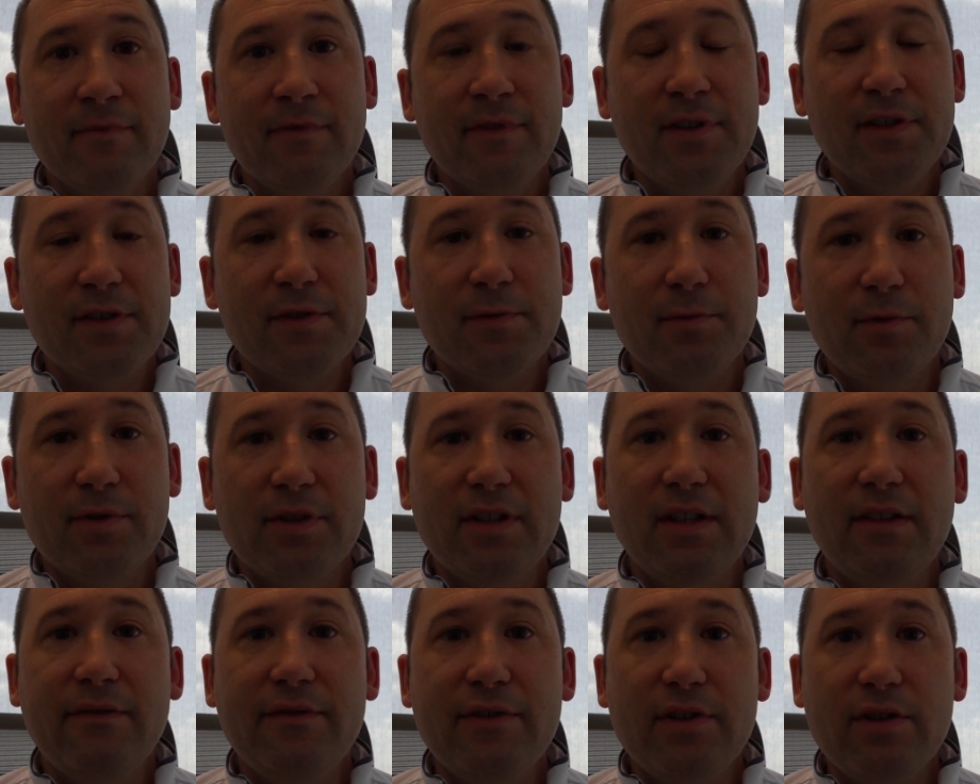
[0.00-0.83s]
This will
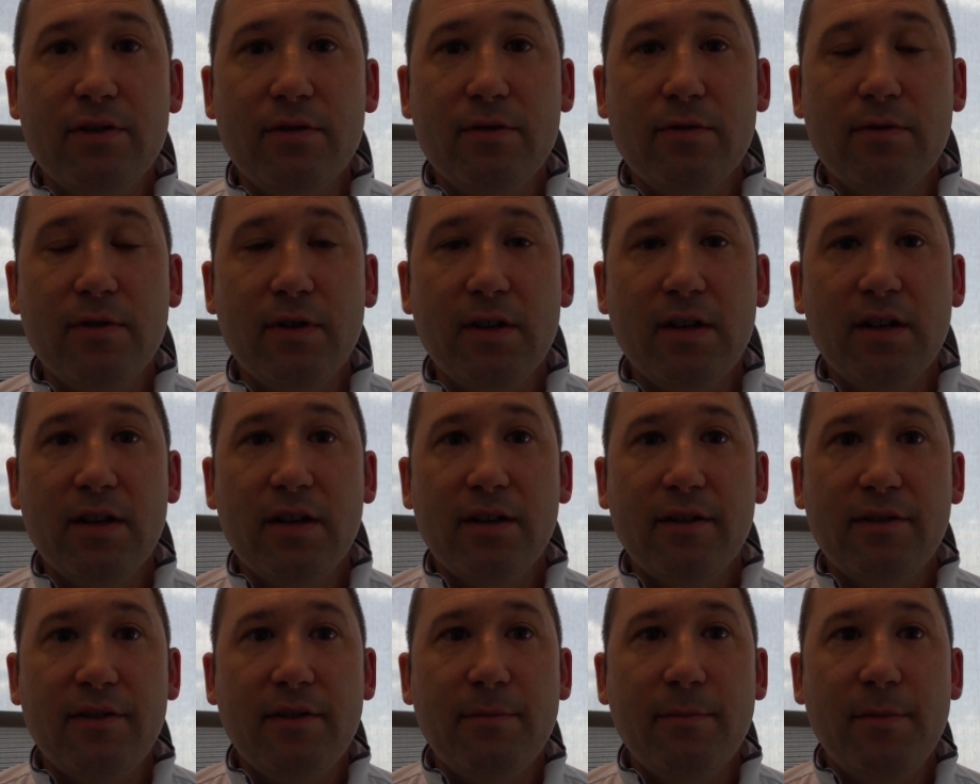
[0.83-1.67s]
give you
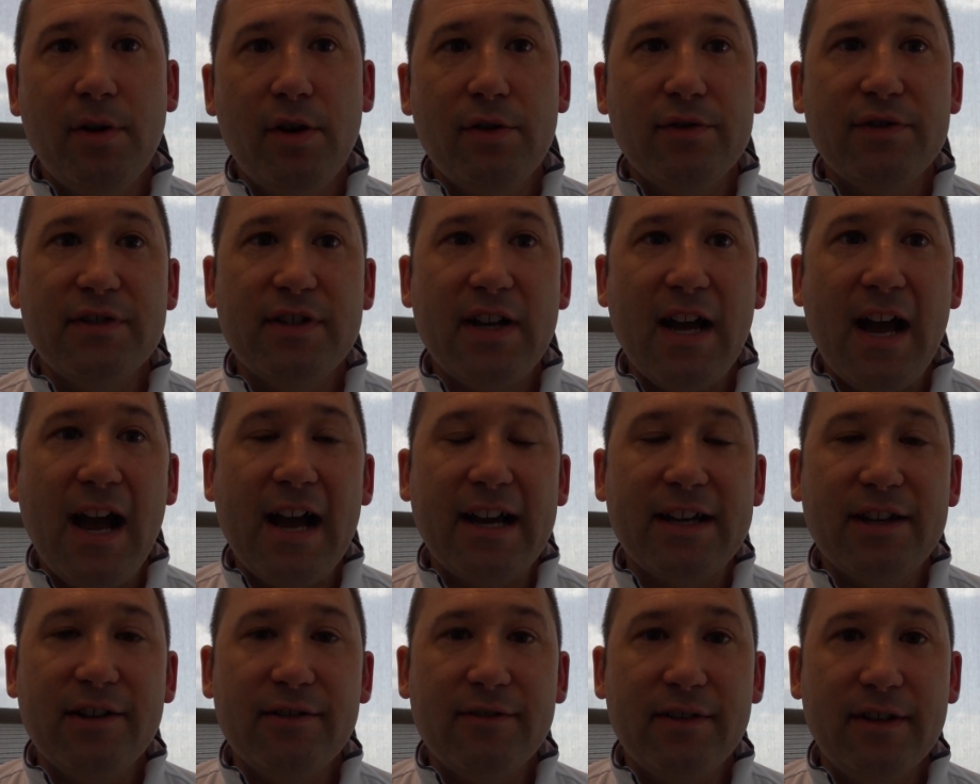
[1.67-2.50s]
the most
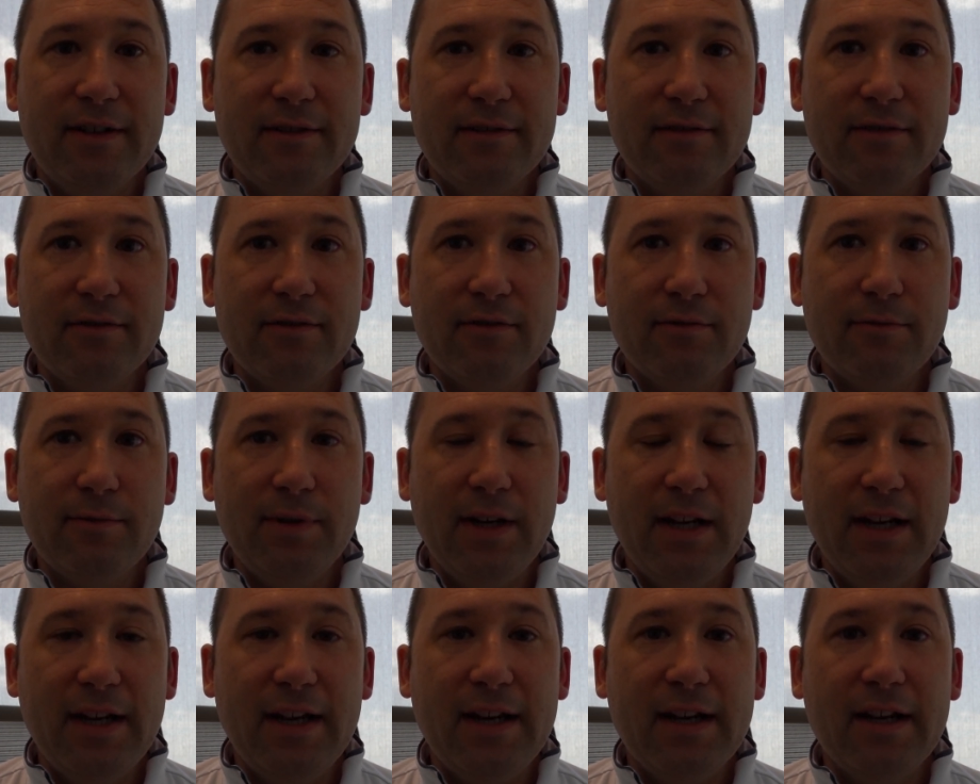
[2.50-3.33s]
accurate
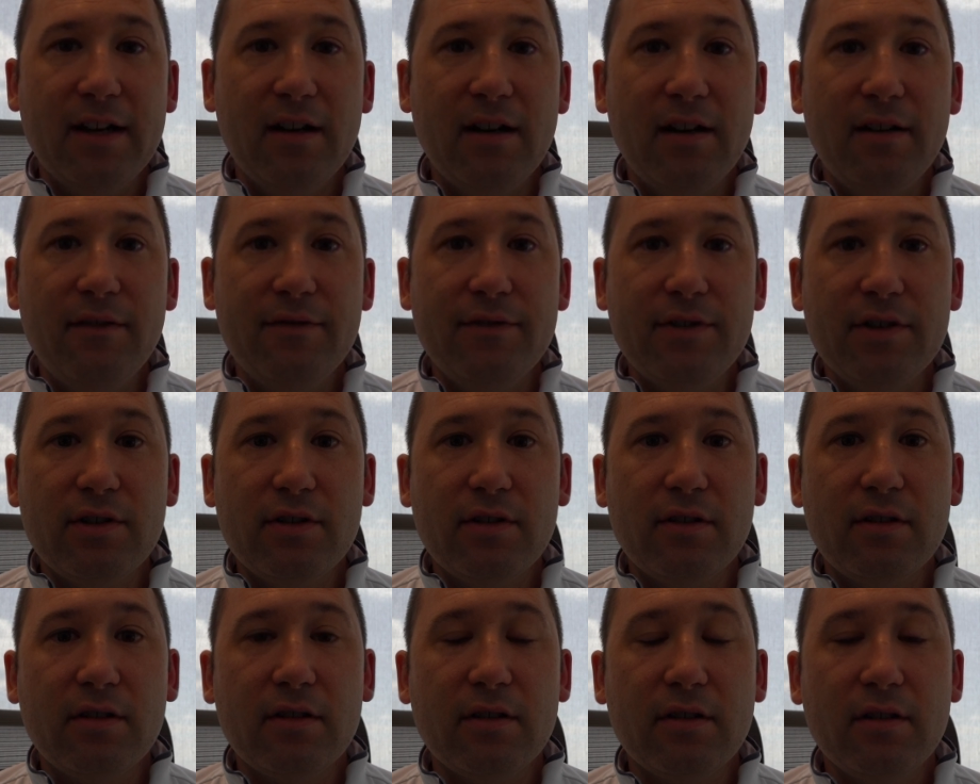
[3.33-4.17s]
reading of
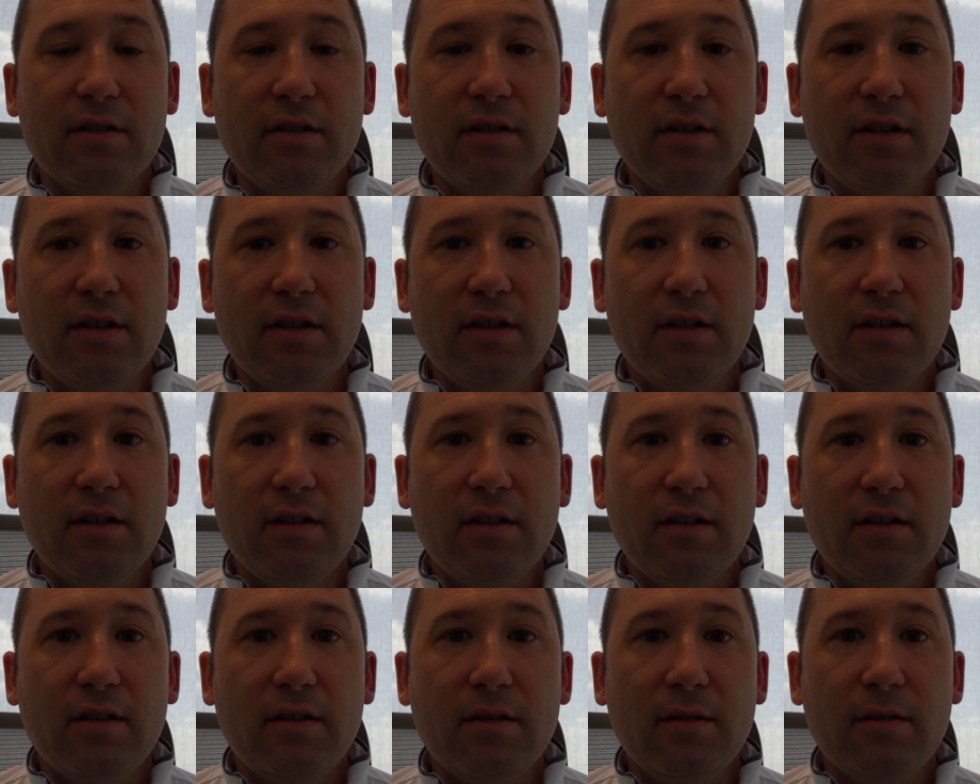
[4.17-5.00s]
your
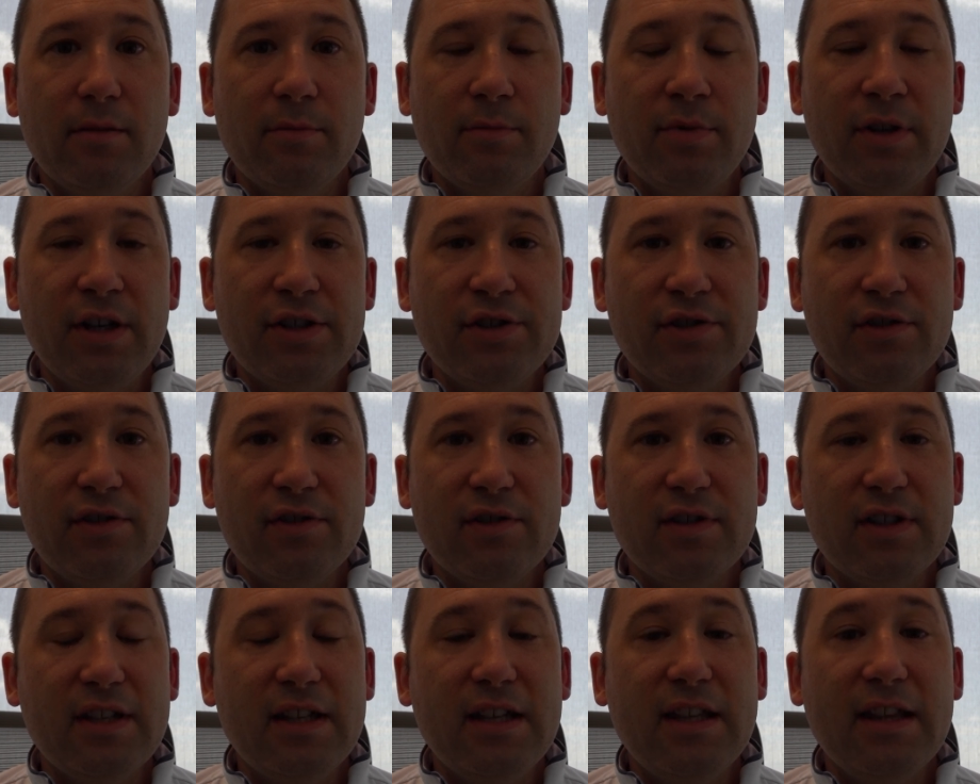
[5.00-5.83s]

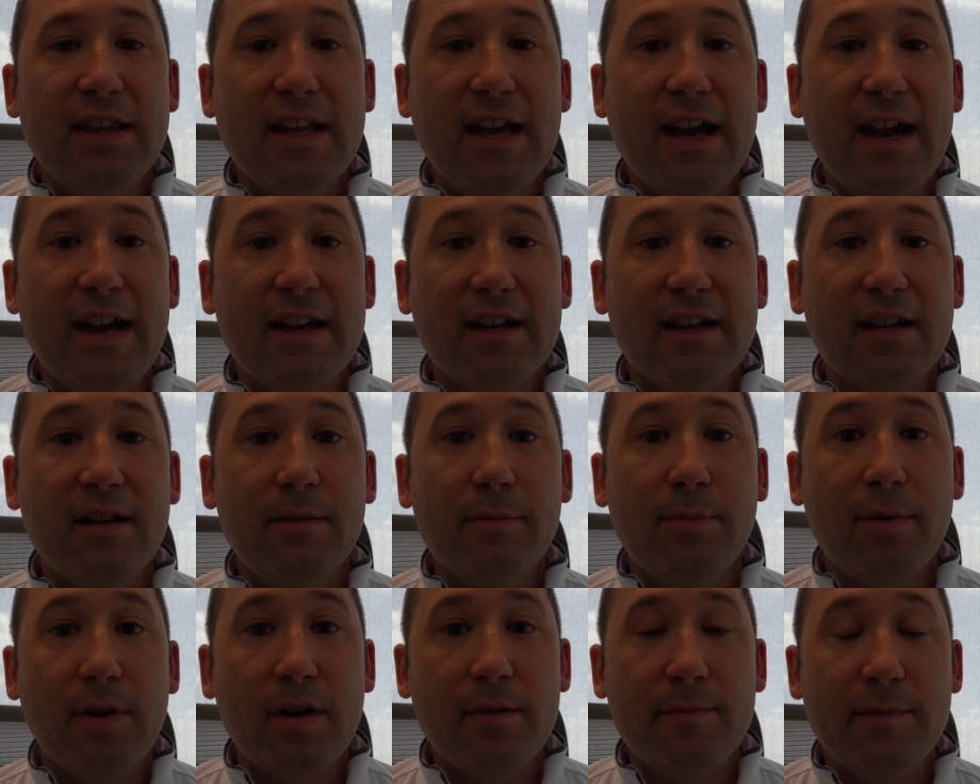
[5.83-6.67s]
pressures in that
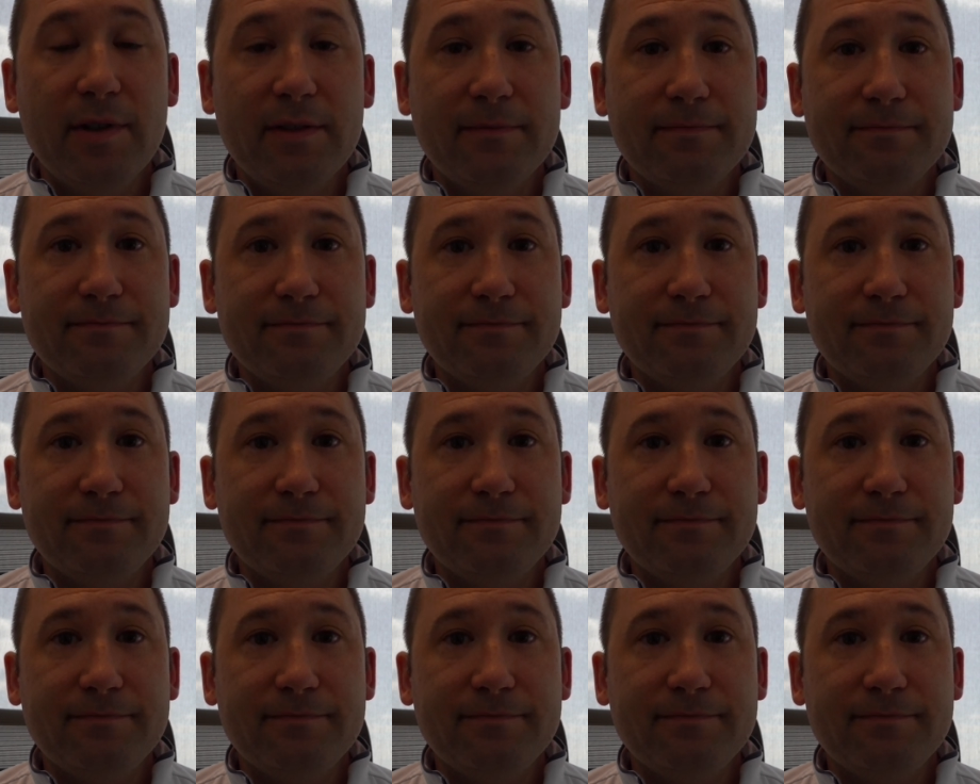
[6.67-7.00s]
compartment.